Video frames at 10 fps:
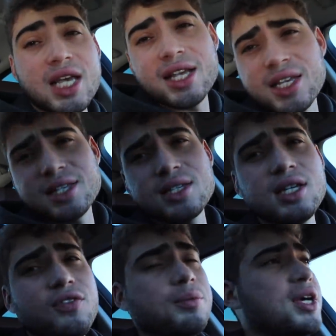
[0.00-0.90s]
So as you guys can
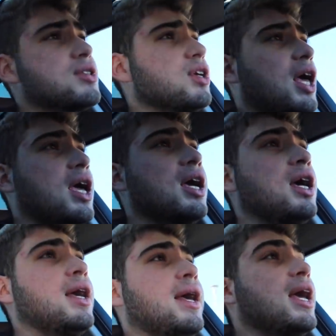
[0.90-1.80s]
see from yesterday,
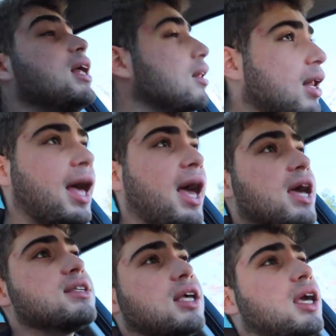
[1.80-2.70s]
it
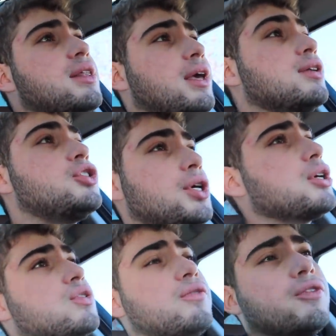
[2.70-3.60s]
lags, like it, it,
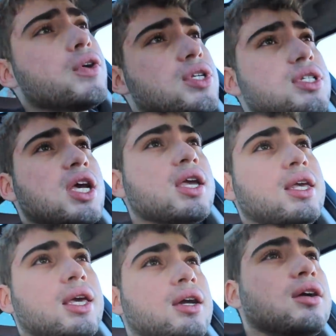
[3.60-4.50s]
jerks from first to
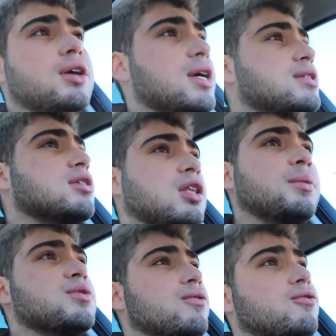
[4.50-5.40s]
second gear, it
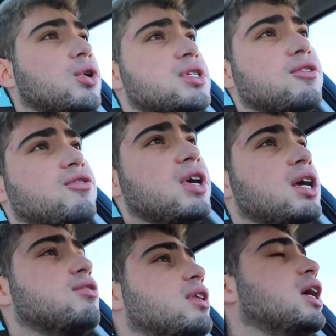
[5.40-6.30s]
slips from fourth to
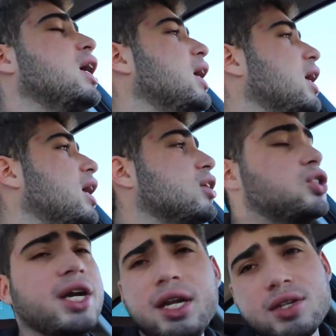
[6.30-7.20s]
fifth. The
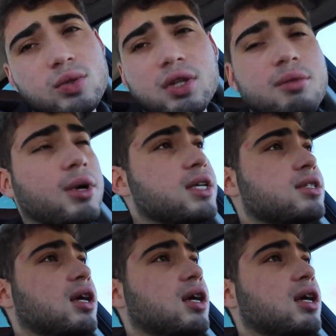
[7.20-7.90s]
tranny's really messed